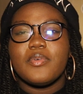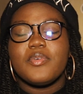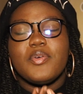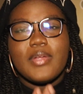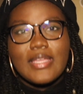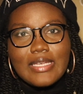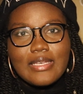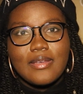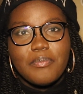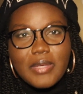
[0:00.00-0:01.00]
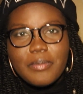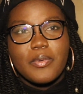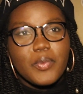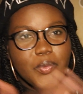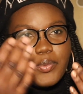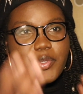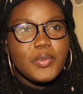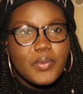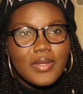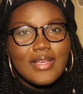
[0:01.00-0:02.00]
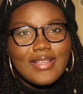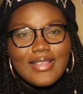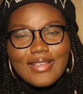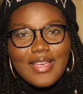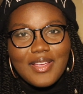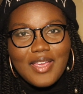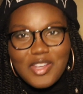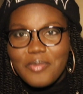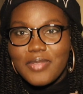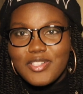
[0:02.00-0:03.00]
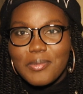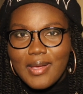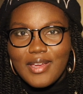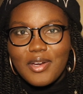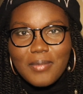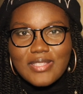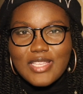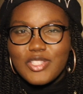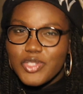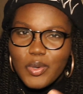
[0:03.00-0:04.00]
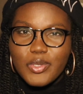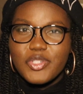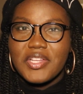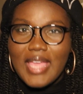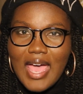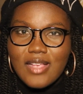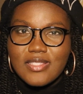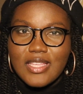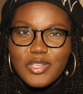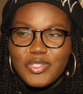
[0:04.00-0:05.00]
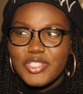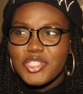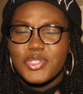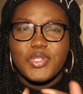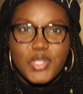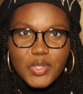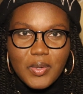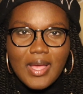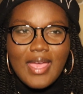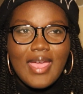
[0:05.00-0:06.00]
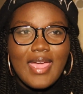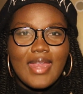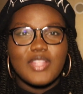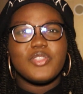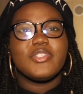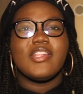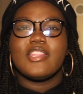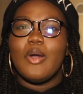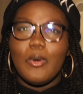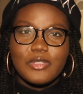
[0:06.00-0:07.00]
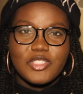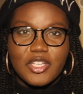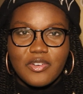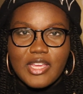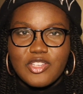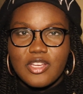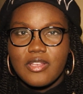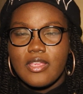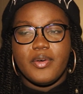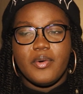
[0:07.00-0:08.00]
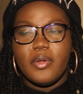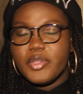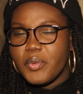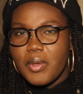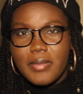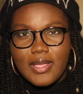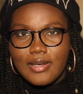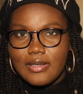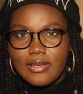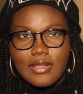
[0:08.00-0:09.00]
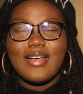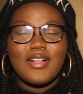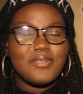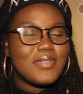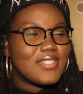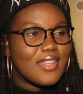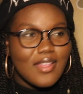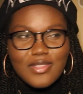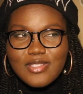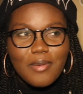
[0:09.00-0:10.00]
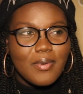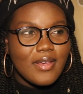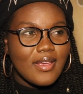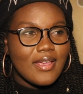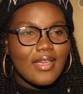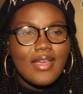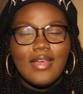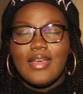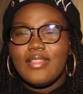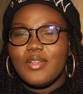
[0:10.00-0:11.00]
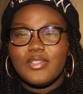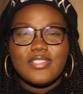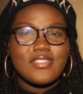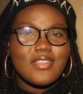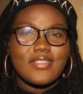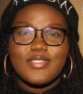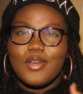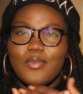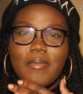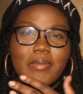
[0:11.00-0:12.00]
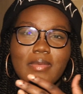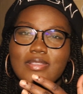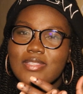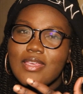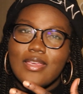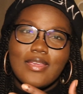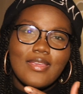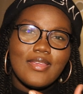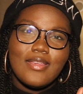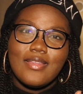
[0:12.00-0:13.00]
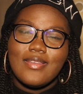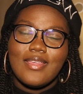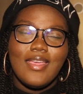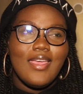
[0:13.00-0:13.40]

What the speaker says: Korean people who do end up touching my hair and my skin don't usually ask. They usually just do. And it's usually like the older generation, older women. I'll be sitting on the subway and they'll just like start rubbing my skin,